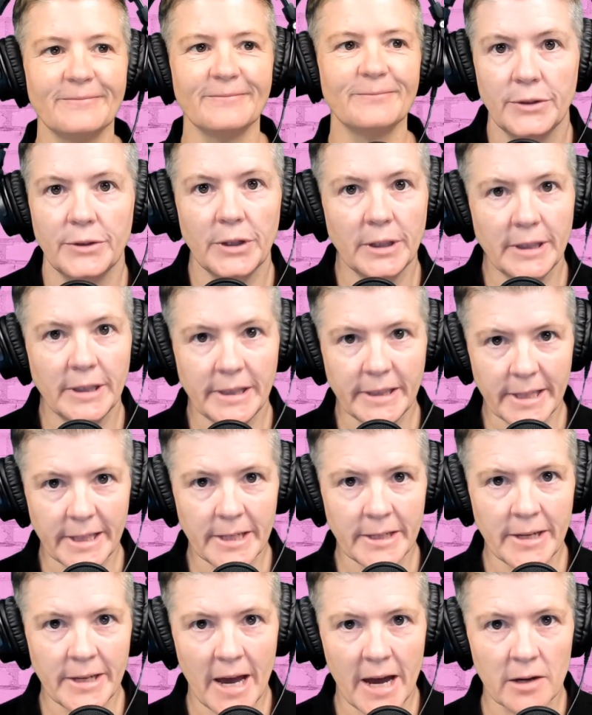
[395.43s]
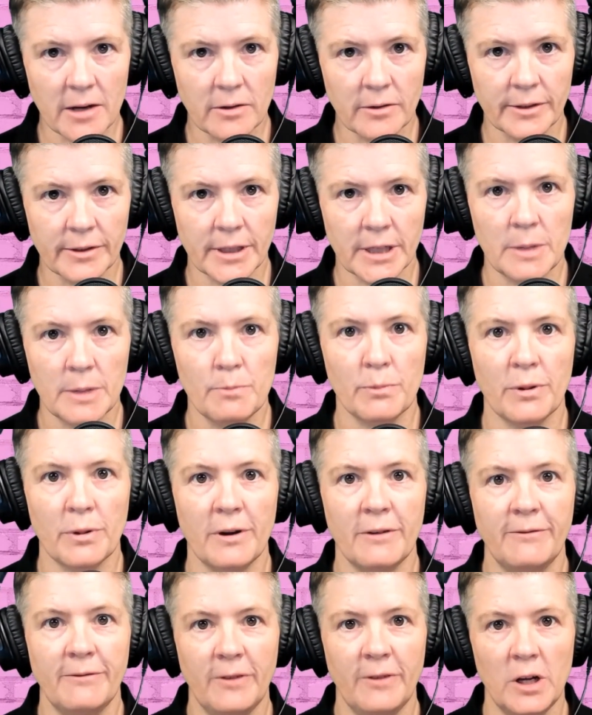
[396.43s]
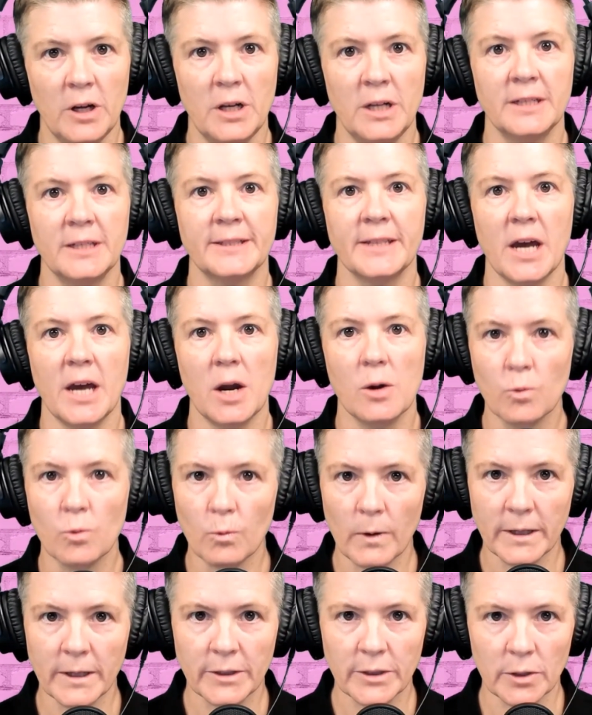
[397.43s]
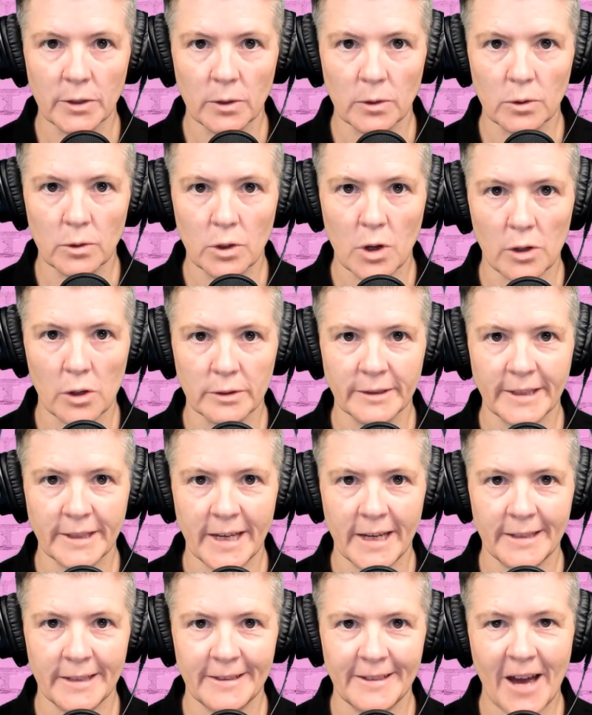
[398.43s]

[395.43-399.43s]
The LinkedIn algorithm prefers original content.